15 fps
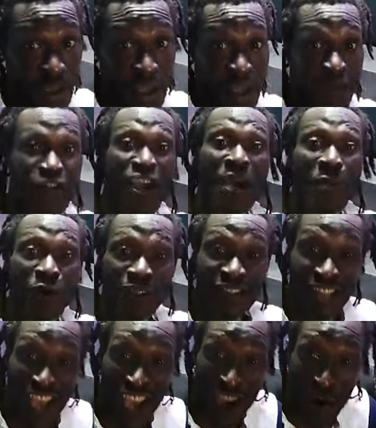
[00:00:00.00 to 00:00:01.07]
If you would
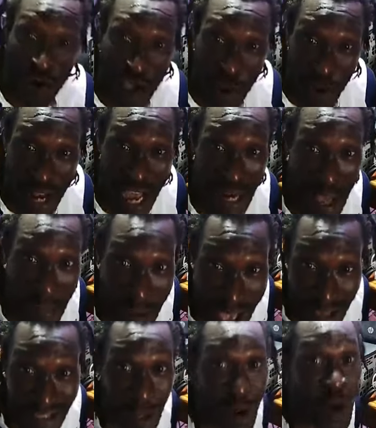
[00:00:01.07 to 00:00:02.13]
tell me what I
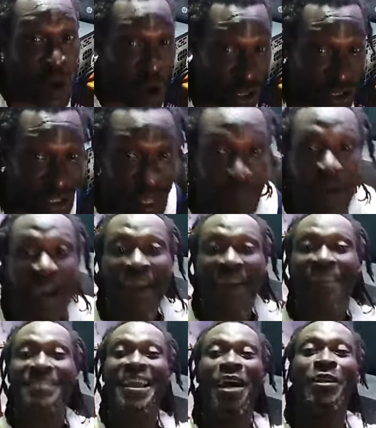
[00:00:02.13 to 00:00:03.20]
did, salon gossip,
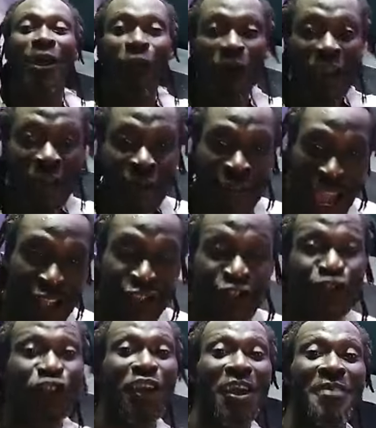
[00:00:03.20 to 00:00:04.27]
then I don't invite
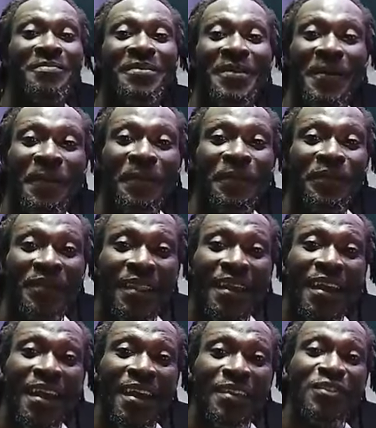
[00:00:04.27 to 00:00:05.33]
them.
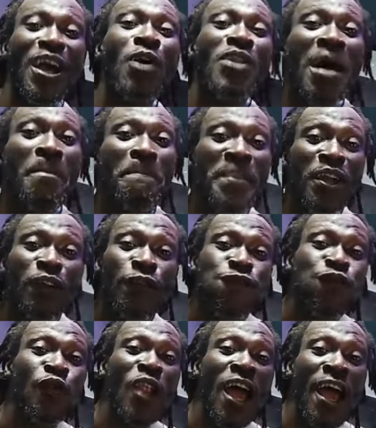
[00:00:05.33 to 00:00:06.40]
So I'm a big
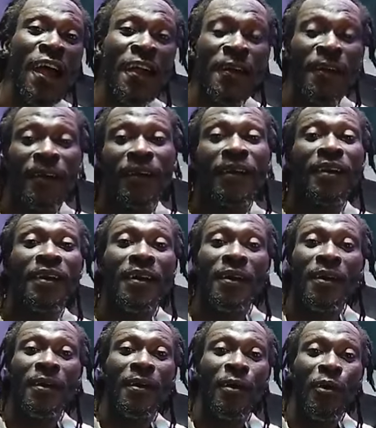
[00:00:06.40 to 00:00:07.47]
fool.
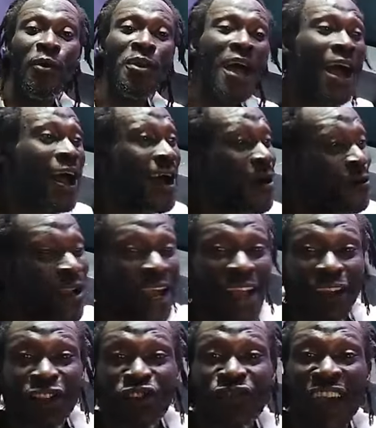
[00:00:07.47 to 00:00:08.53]
When
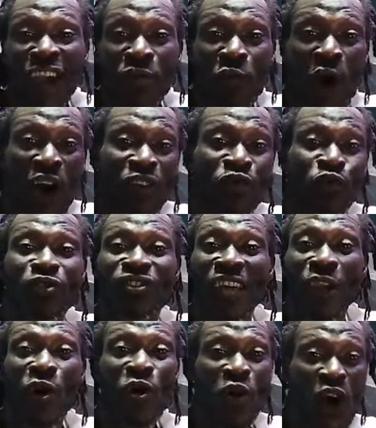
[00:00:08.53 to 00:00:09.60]
I trade words with
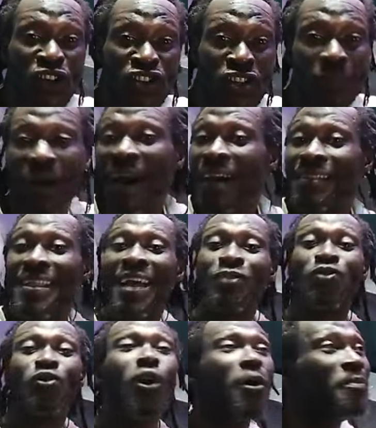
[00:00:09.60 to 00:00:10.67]
salon gossip,
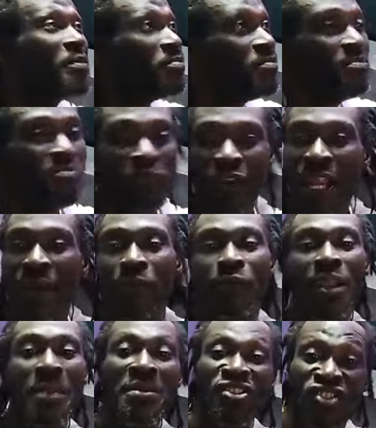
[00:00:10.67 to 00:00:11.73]
now so,
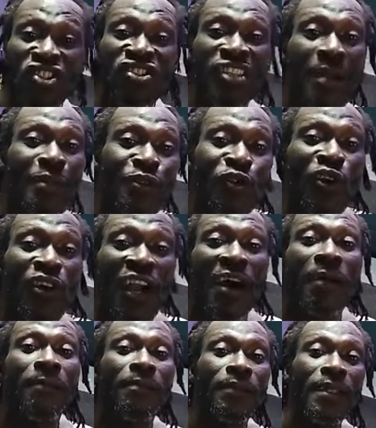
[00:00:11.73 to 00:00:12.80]
when I'm a sister, be talker.